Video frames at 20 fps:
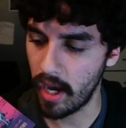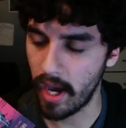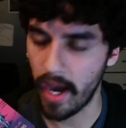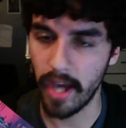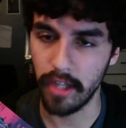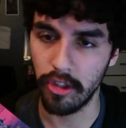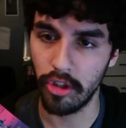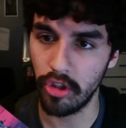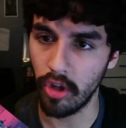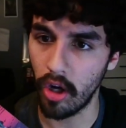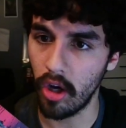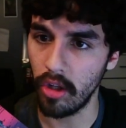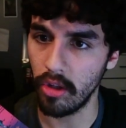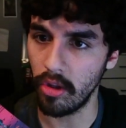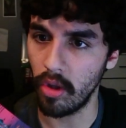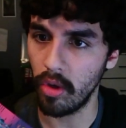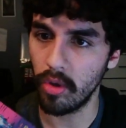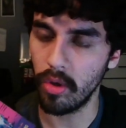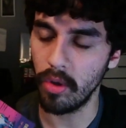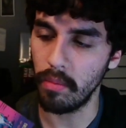saw
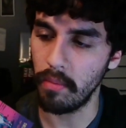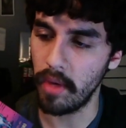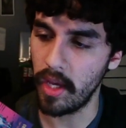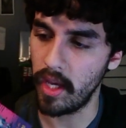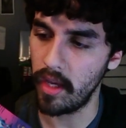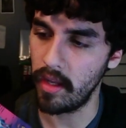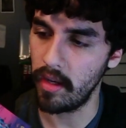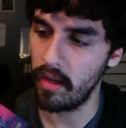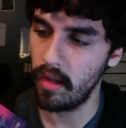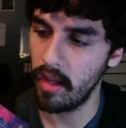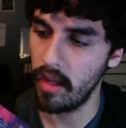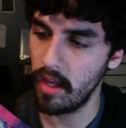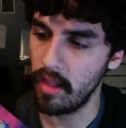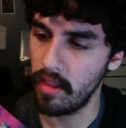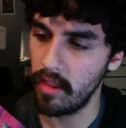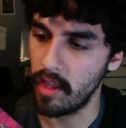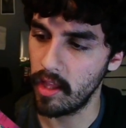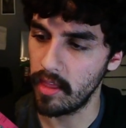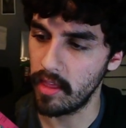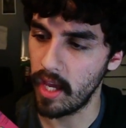Local Man
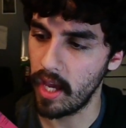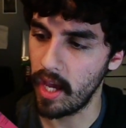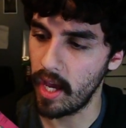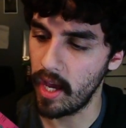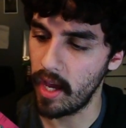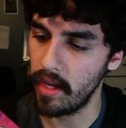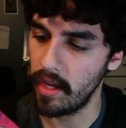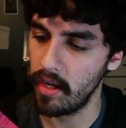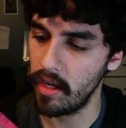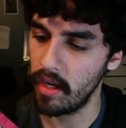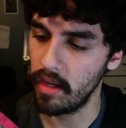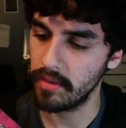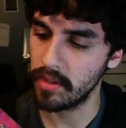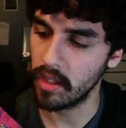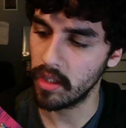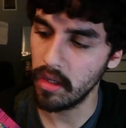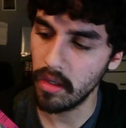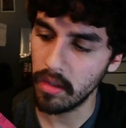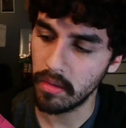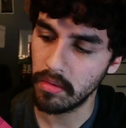that they had, and I was
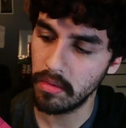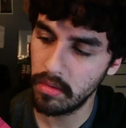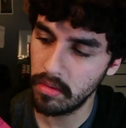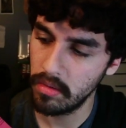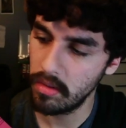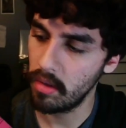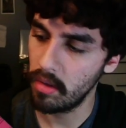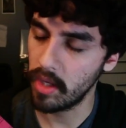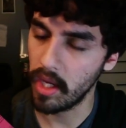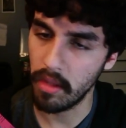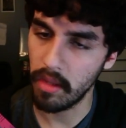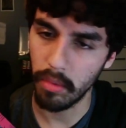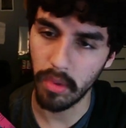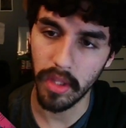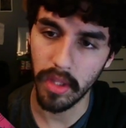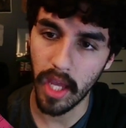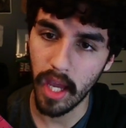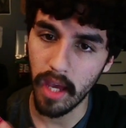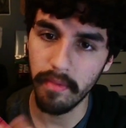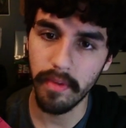like, oh, okay. Well,
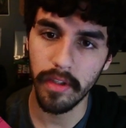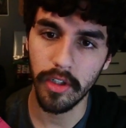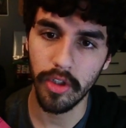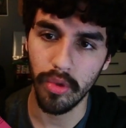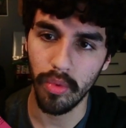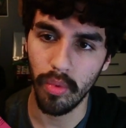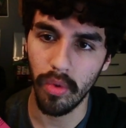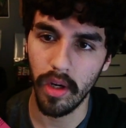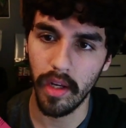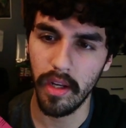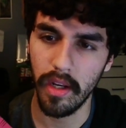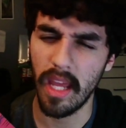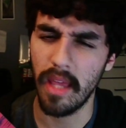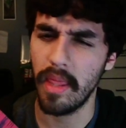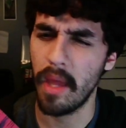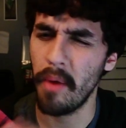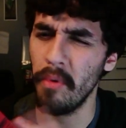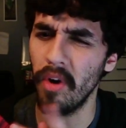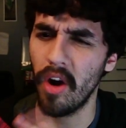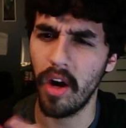they have issue 1, and
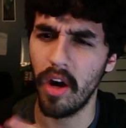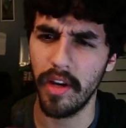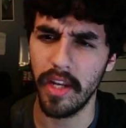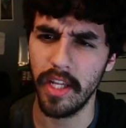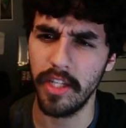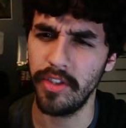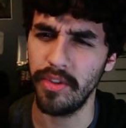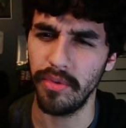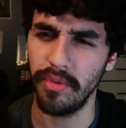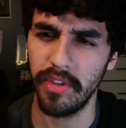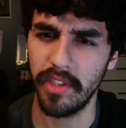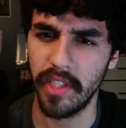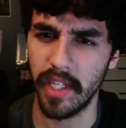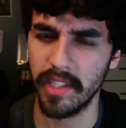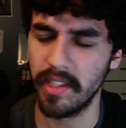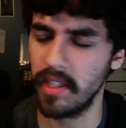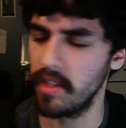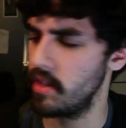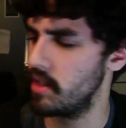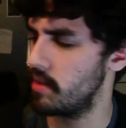they were on issue 6
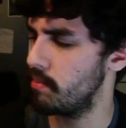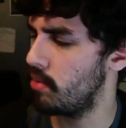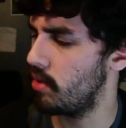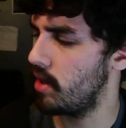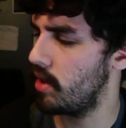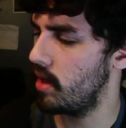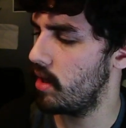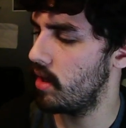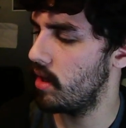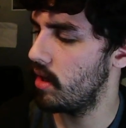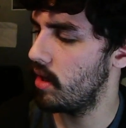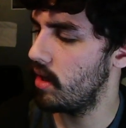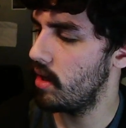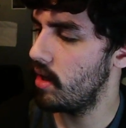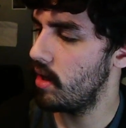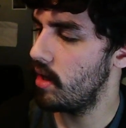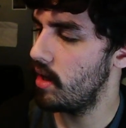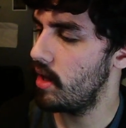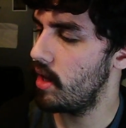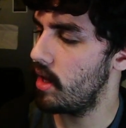at this point.
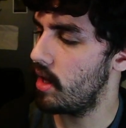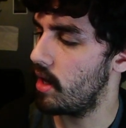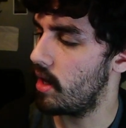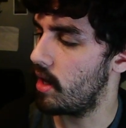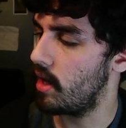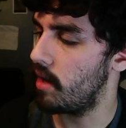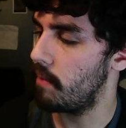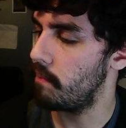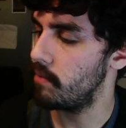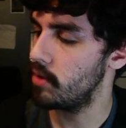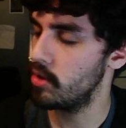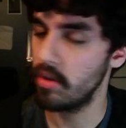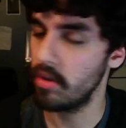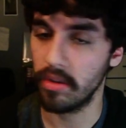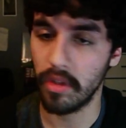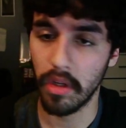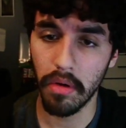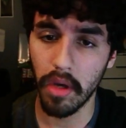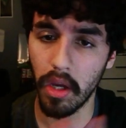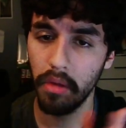So I was
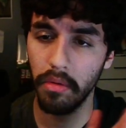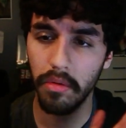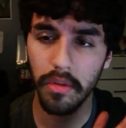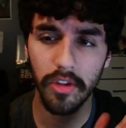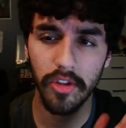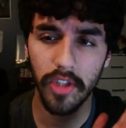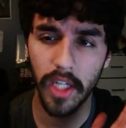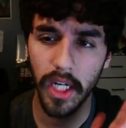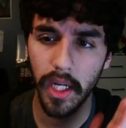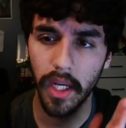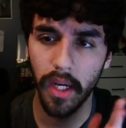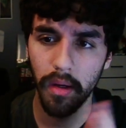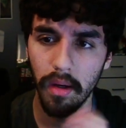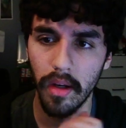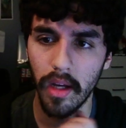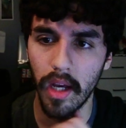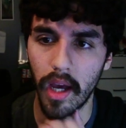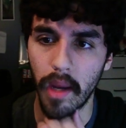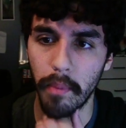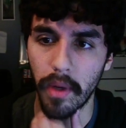like, okay, let's check it out.
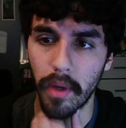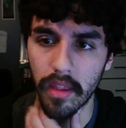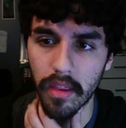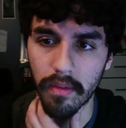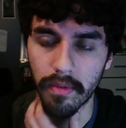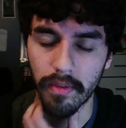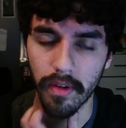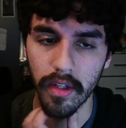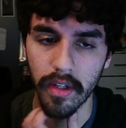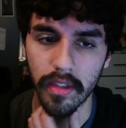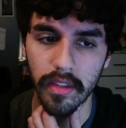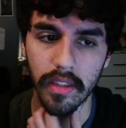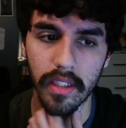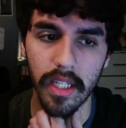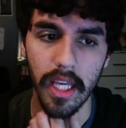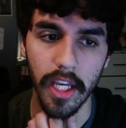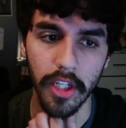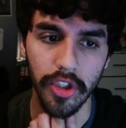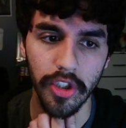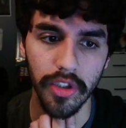I bought the first
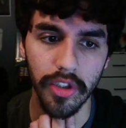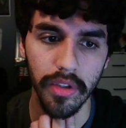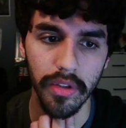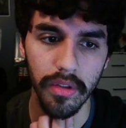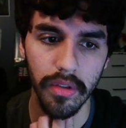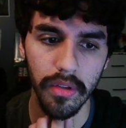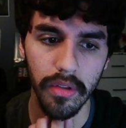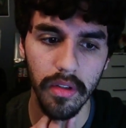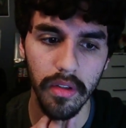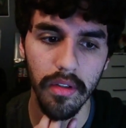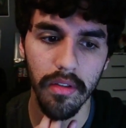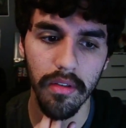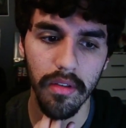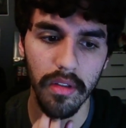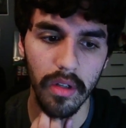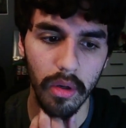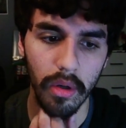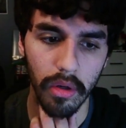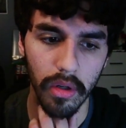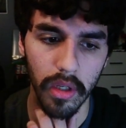issue,
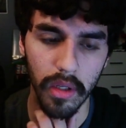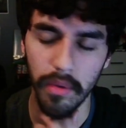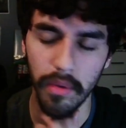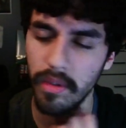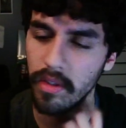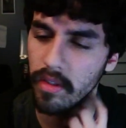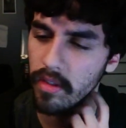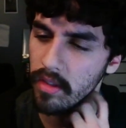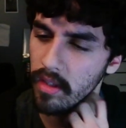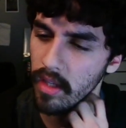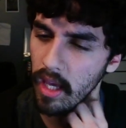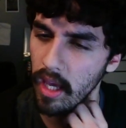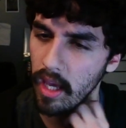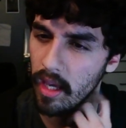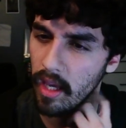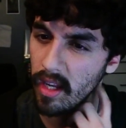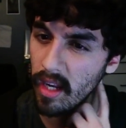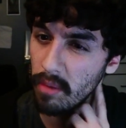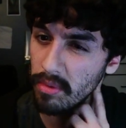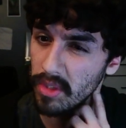
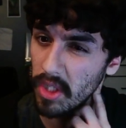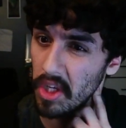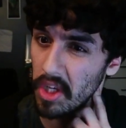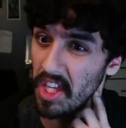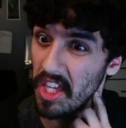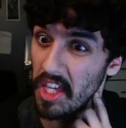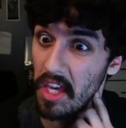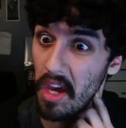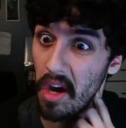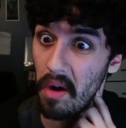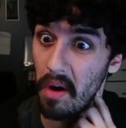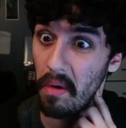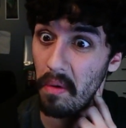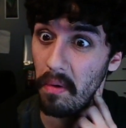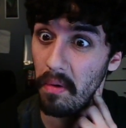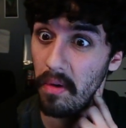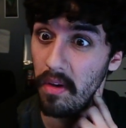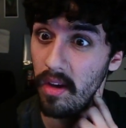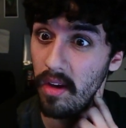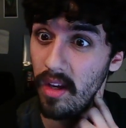and I was like, yo,
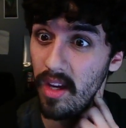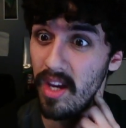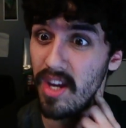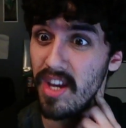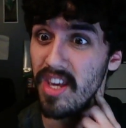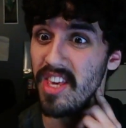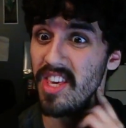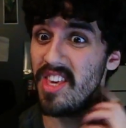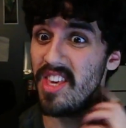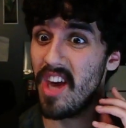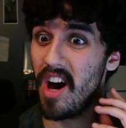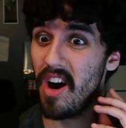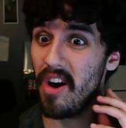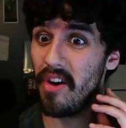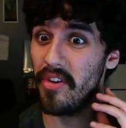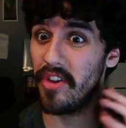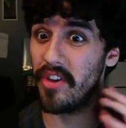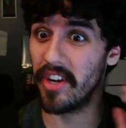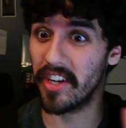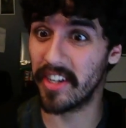
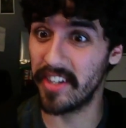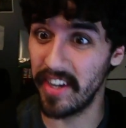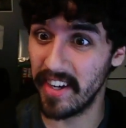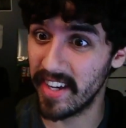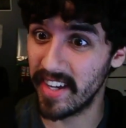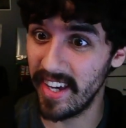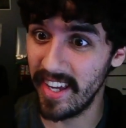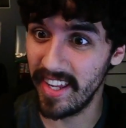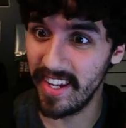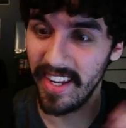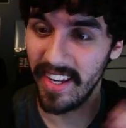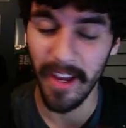they're cooking.